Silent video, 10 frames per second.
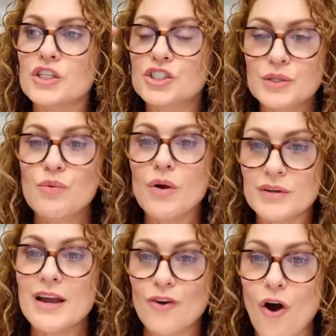She
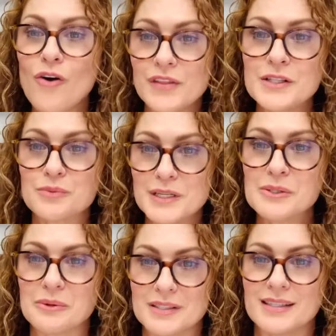wrote down all these
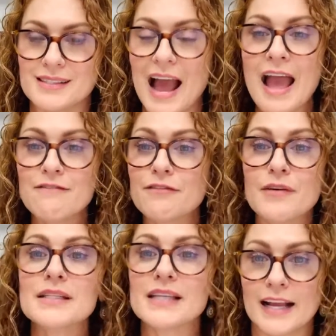resources. I have
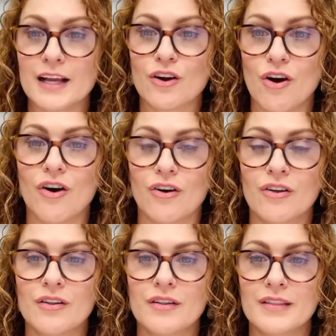friends I can
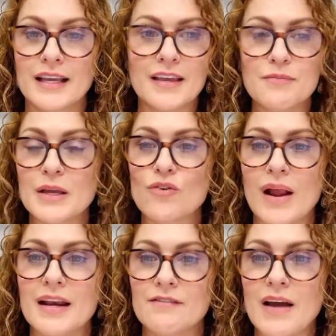call that give me
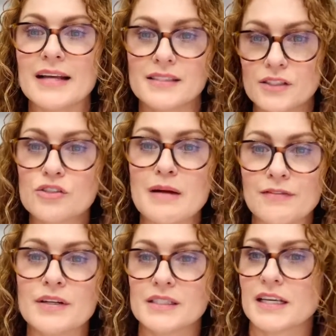great advice. These are my
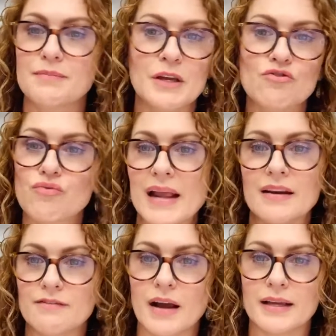friends that give me
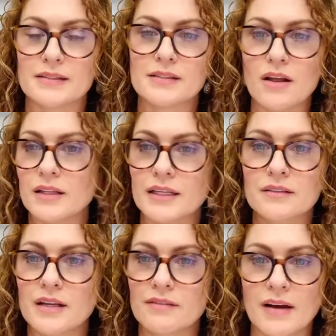great advice,
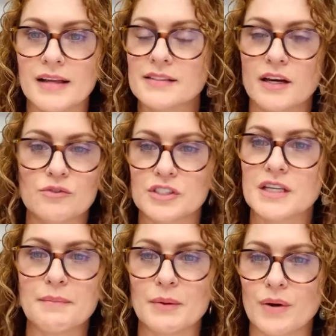solid advice. They don't
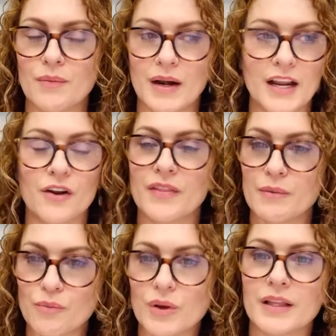just tell me what I want to hear.
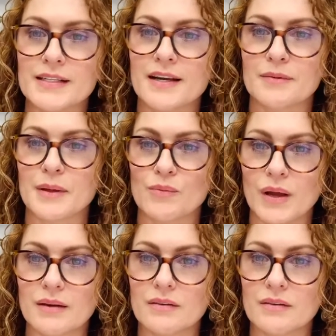They really tell me